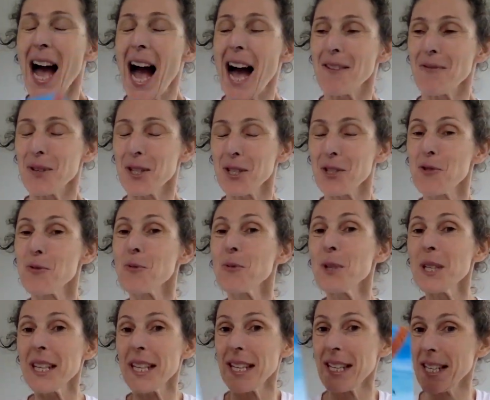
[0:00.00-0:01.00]
And what is
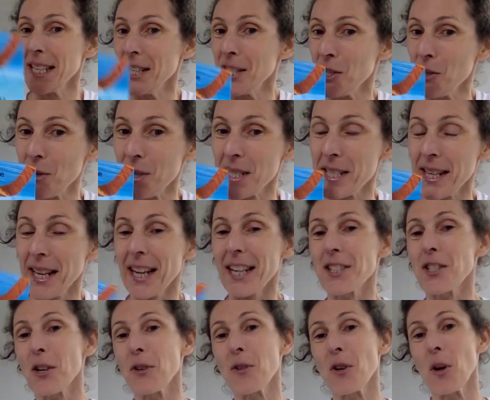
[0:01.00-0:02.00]
really interesting,
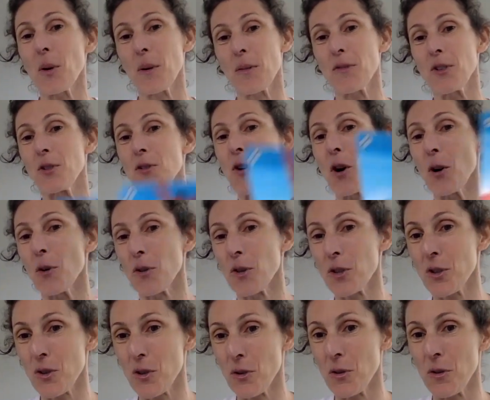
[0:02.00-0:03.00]
I don't know if you know the
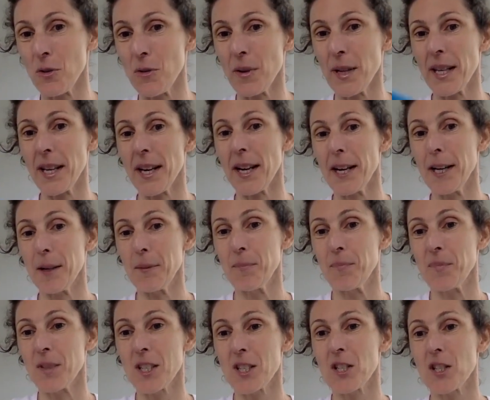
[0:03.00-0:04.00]
story,
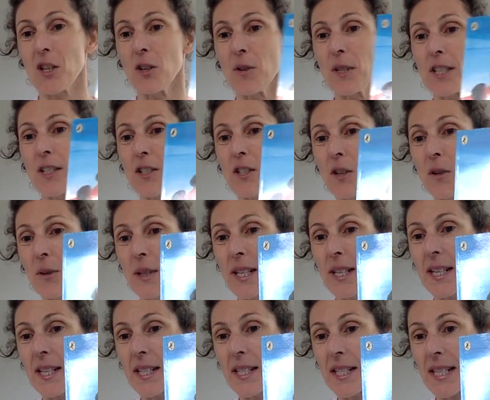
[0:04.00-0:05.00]
Slowly,
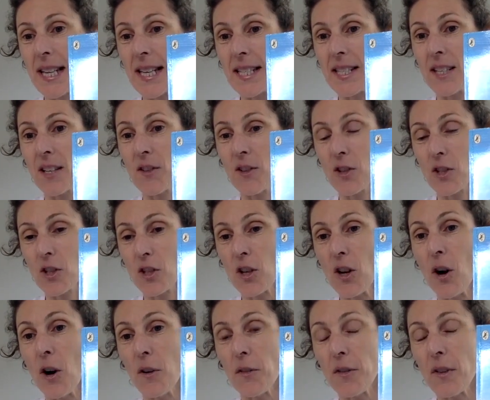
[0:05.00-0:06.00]
Slowly, said the
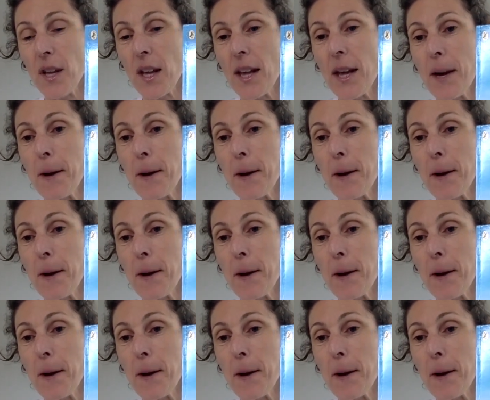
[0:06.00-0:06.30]
Sloth.